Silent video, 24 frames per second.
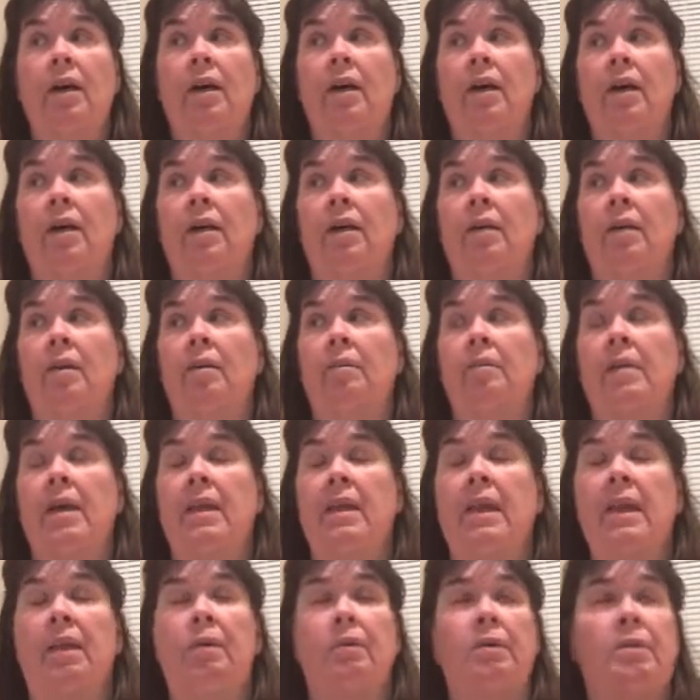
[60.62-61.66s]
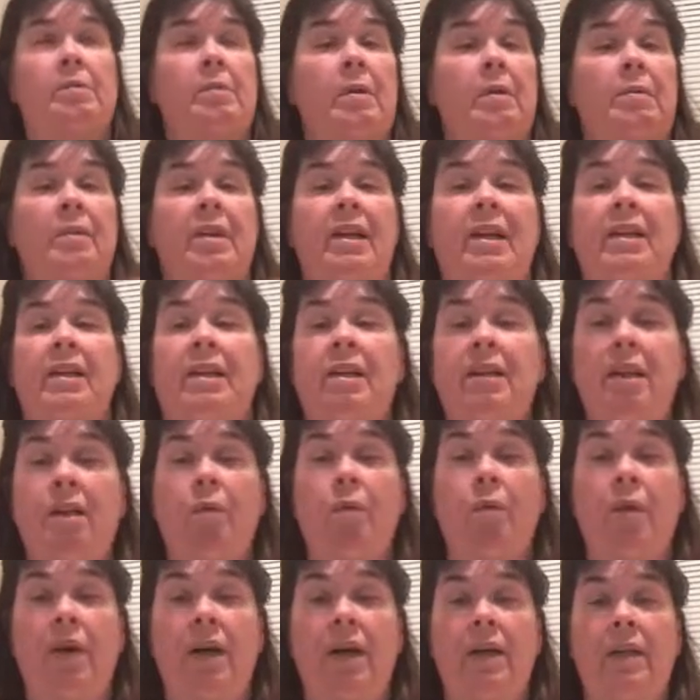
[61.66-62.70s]
and they can respond with anything they
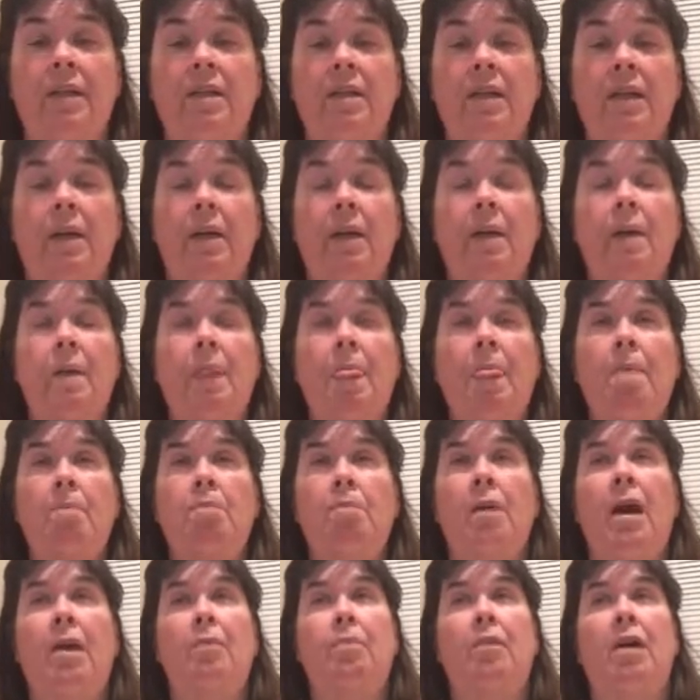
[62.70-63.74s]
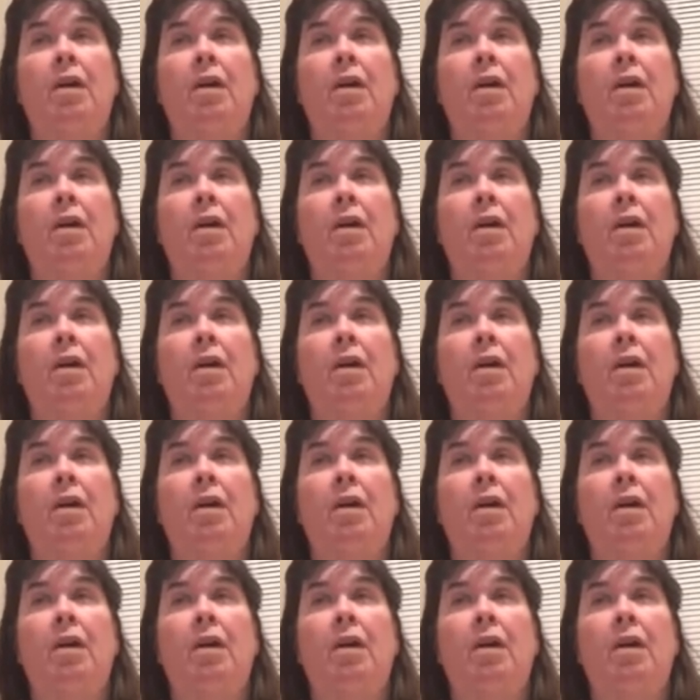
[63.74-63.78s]
want. My